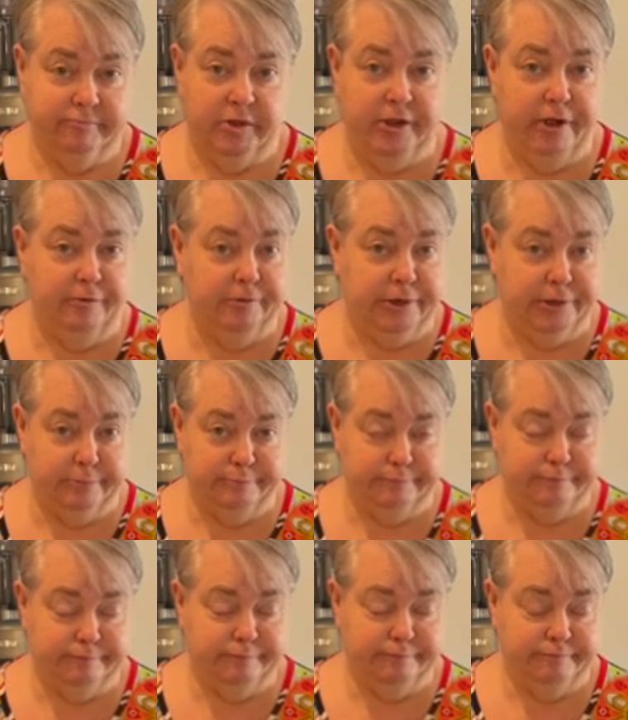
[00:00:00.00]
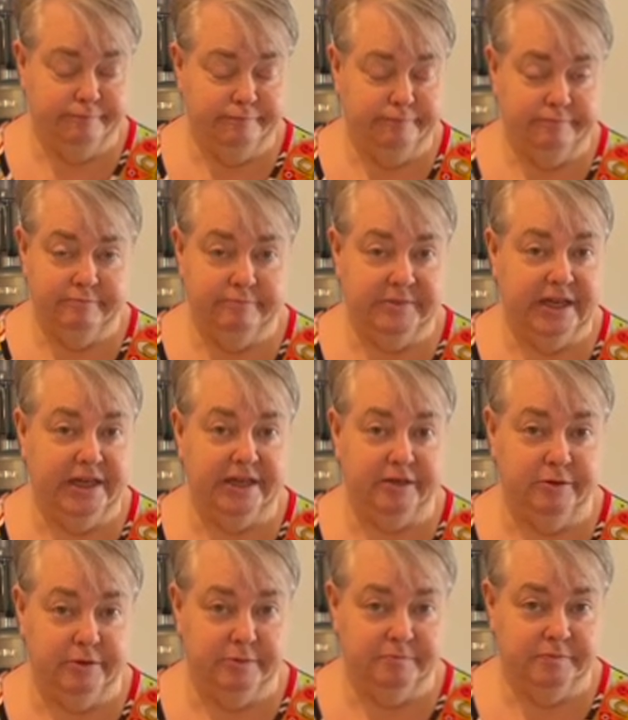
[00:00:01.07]
Don't know. Can't do
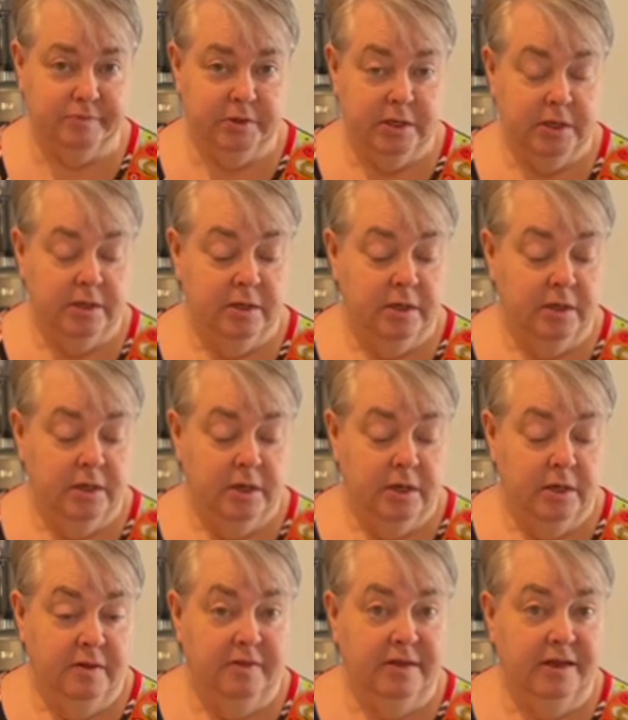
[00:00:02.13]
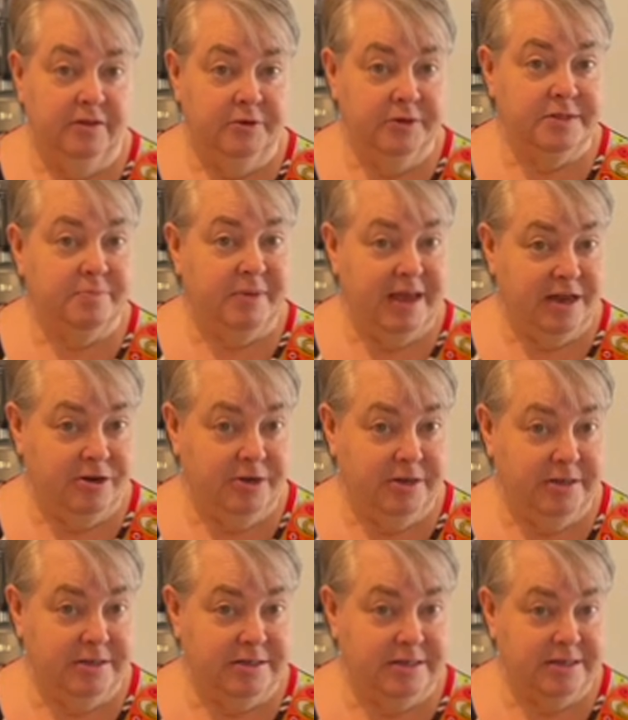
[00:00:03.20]
it. The other is a pie
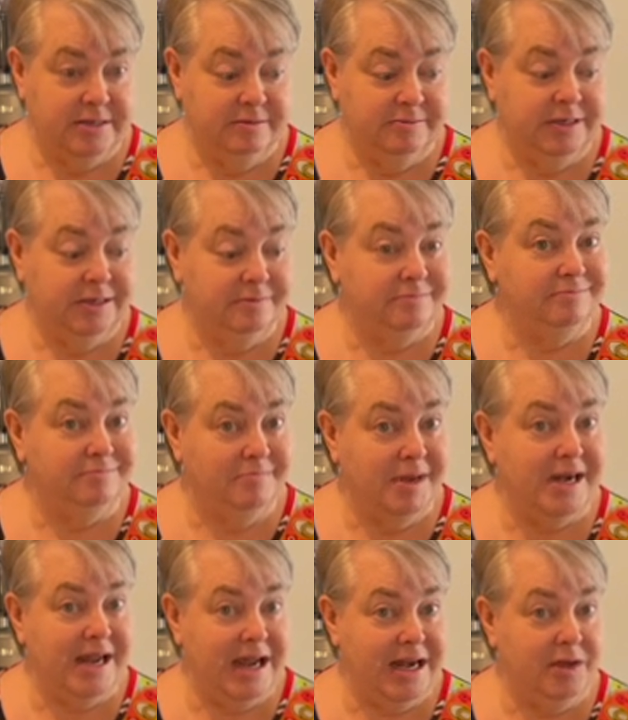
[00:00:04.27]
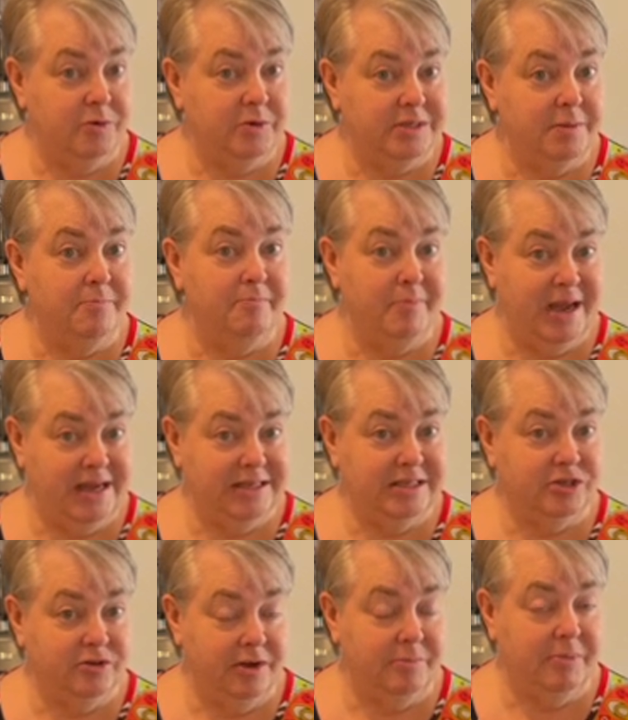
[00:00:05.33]
crust. Now, my nanny was a
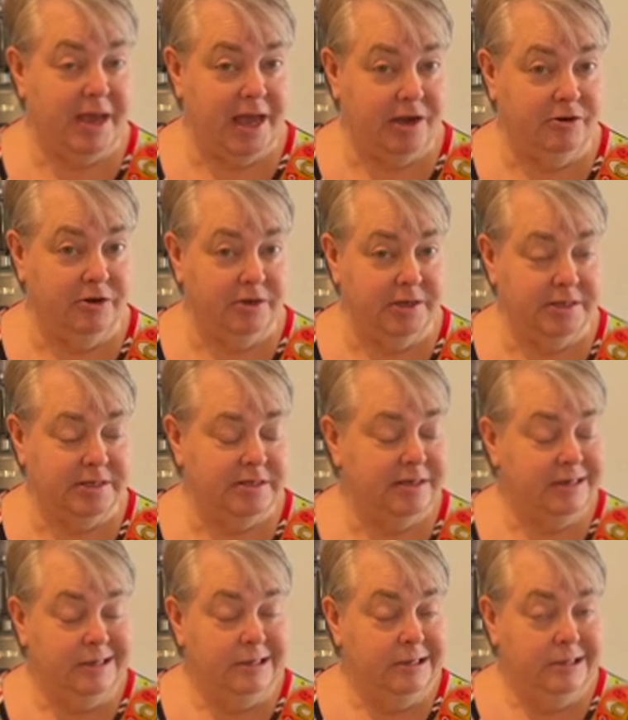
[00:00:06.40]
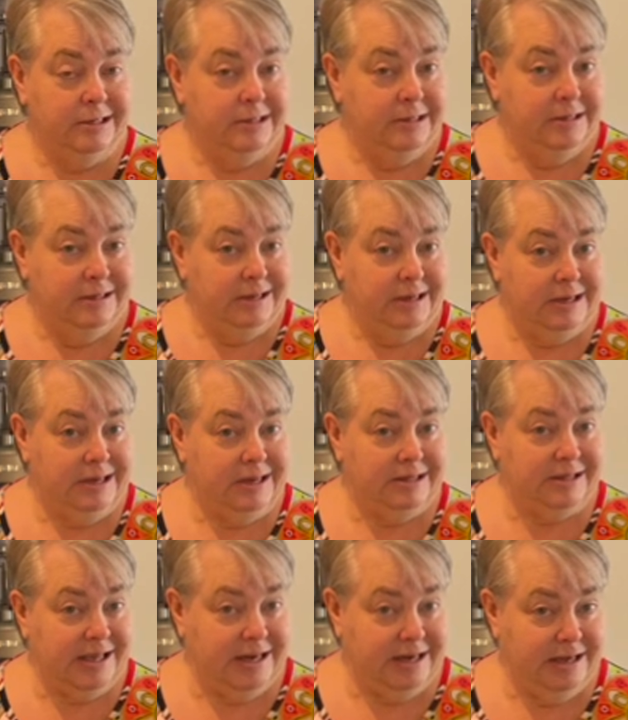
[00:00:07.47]
master at pie crust. I haven't
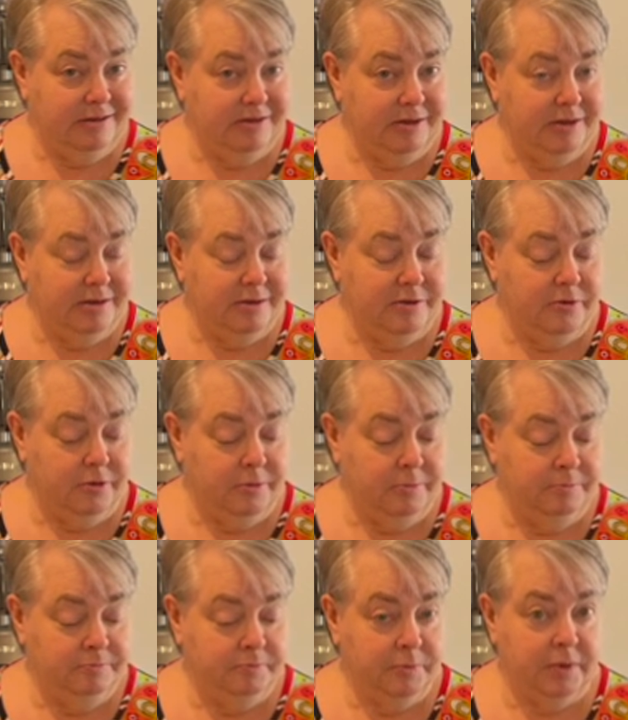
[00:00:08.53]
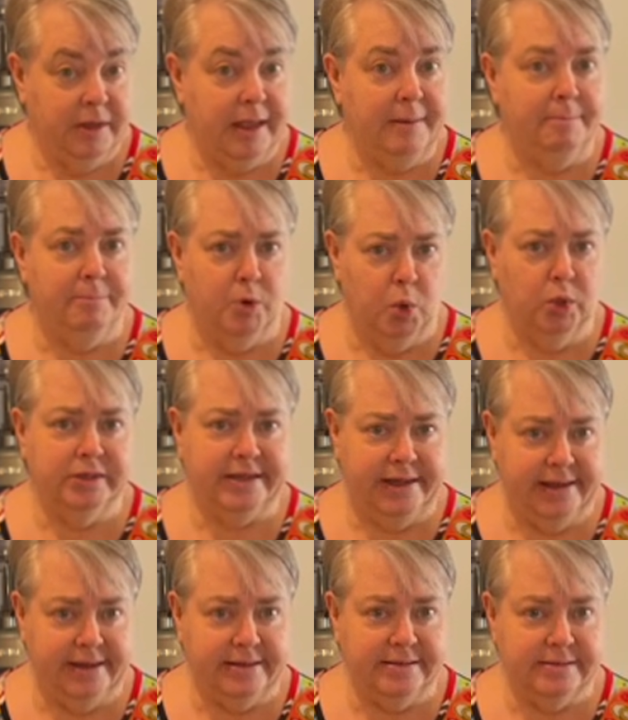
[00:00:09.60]
got that down yet either. And boiled
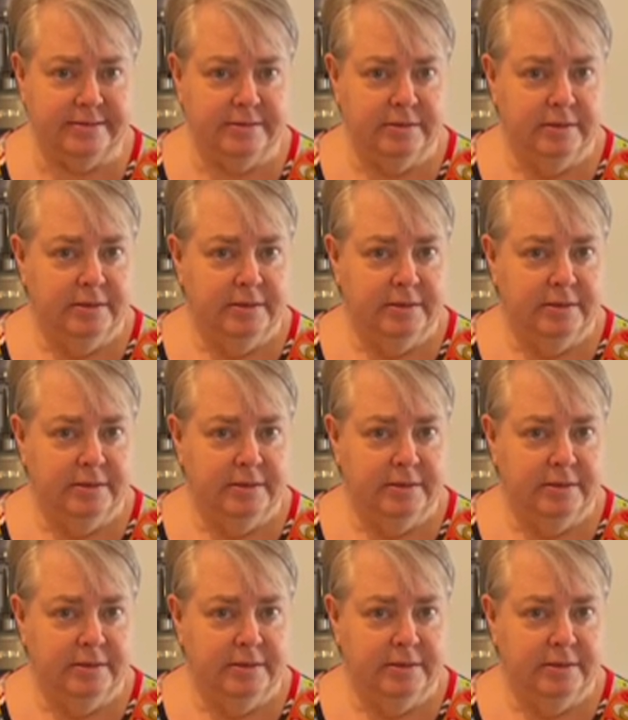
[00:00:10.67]
eggs.